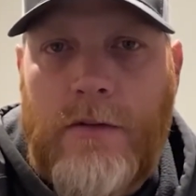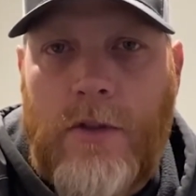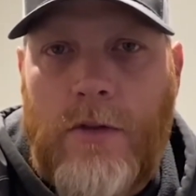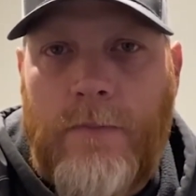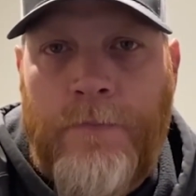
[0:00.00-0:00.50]

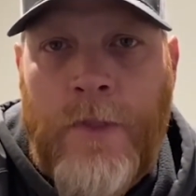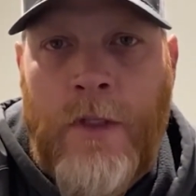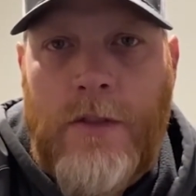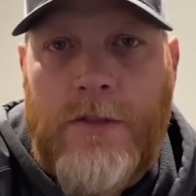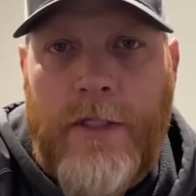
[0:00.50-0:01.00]
So
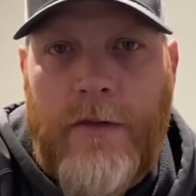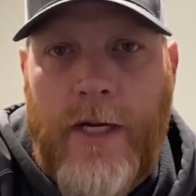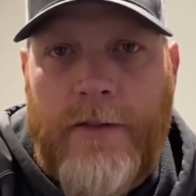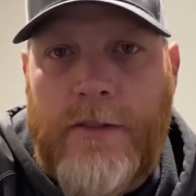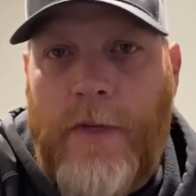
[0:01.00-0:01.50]
stick
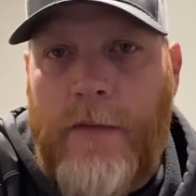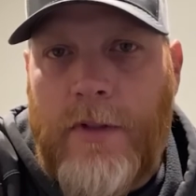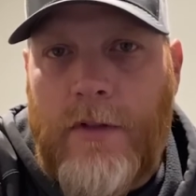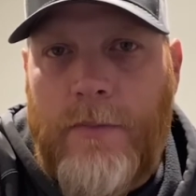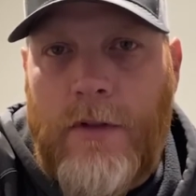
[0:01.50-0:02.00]
around. This might be
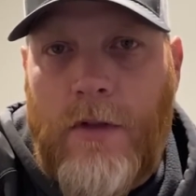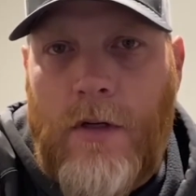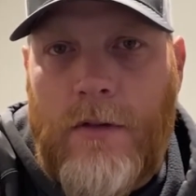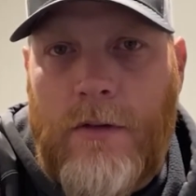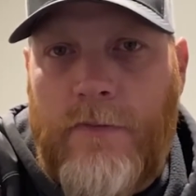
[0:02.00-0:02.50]
a little bit
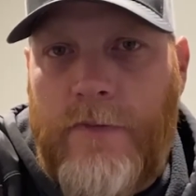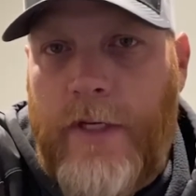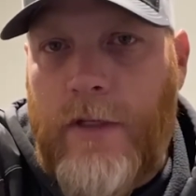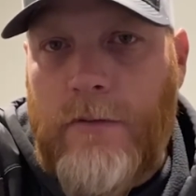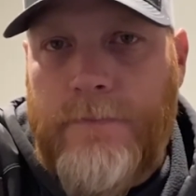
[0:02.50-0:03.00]
longer of a video,